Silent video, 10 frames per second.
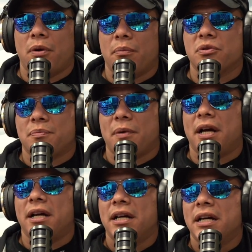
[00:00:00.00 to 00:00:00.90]
promo
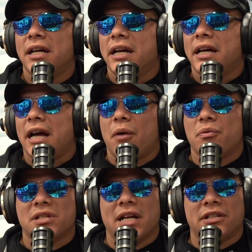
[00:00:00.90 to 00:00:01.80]
spot, I
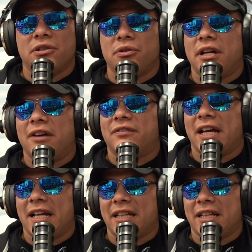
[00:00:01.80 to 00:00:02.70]
was like, dude, if
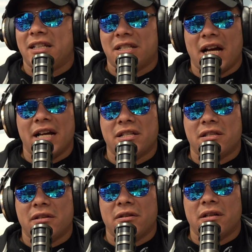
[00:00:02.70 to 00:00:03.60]
they get these guys
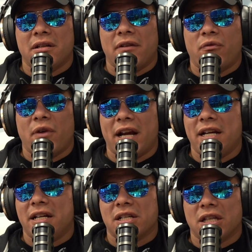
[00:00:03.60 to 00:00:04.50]
to, if Randy
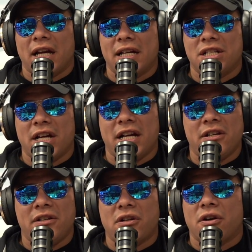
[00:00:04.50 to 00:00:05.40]
doesn't like Jay,
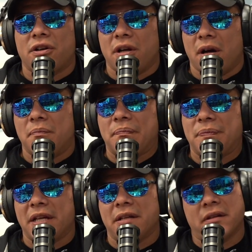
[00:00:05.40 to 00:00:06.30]
you're dumb.
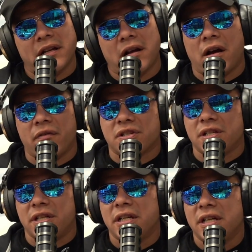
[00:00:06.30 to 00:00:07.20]
And
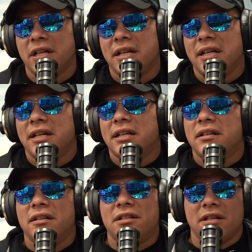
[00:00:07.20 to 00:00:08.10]
obviously,
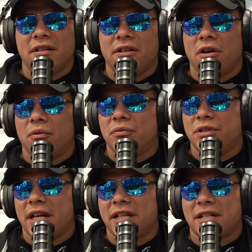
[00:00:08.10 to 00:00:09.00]

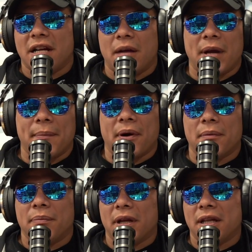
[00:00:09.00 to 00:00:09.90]
Jay said, I'm not
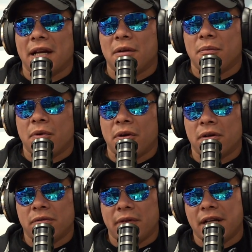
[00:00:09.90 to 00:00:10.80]
part of Bloodline no
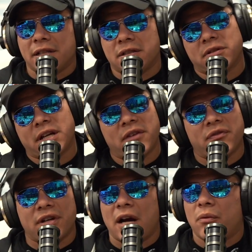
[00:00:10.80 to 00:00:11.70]
more. Randy said, okay,
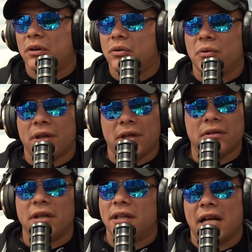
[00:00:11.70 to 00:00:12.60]
if you're not, we're cool
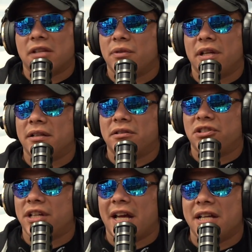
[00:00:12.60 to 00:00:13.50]
then. And that's where they
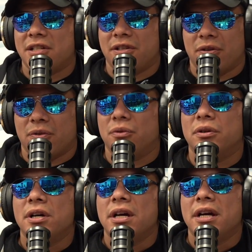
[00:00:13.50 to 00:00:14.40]
shook hands and they're
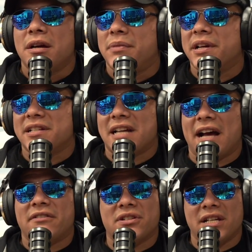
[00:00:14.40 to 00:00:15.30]
cool. Because
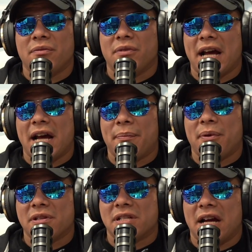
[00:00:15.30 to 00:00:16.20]
after seeing what happened
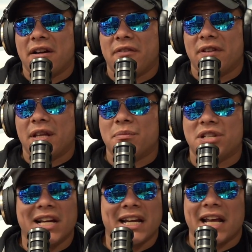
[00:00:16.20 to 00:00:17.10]
on Saturday, for them
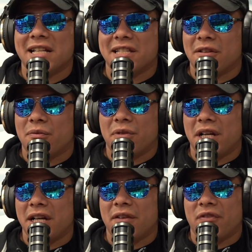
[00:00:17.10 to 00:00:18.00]
shaking hands in the
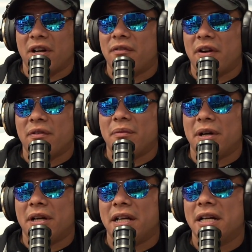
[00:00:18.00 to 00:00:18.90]
ring in front of
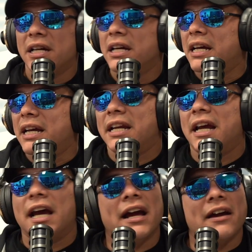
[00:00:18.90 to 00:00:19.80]
everybody, and
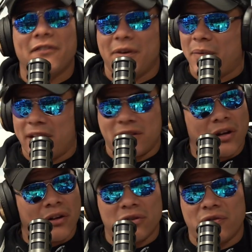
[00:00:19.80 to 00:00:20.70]
everybody
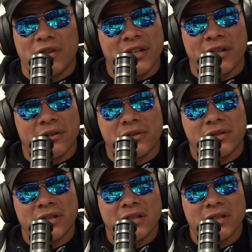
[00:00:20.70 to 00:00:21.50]
saw those videos,